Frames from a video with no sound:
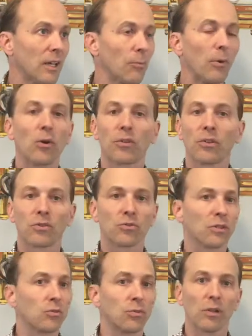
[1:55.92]
both of those
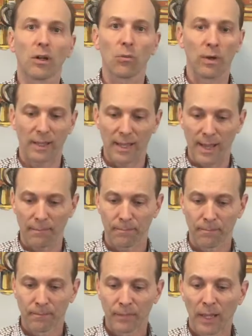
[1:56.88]
strings, we don't want that.
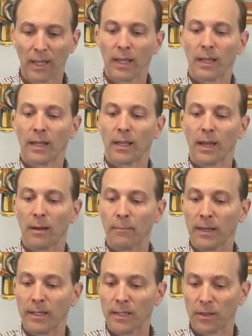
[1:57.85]

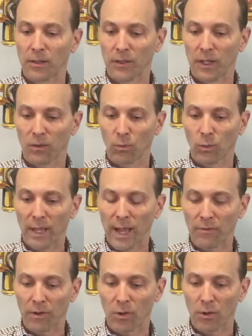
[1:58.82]
Another thing we
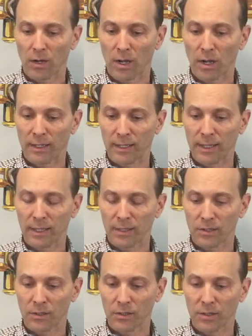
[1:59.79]
have going on
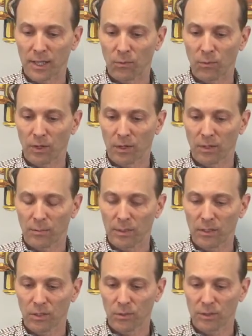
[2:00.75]
is that we're gonna
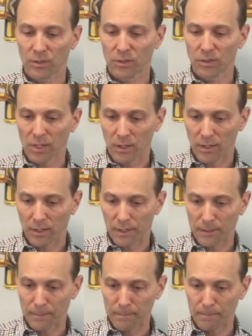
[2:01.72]
be doing
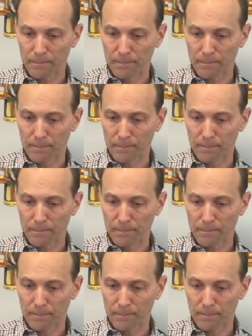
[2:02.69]
some,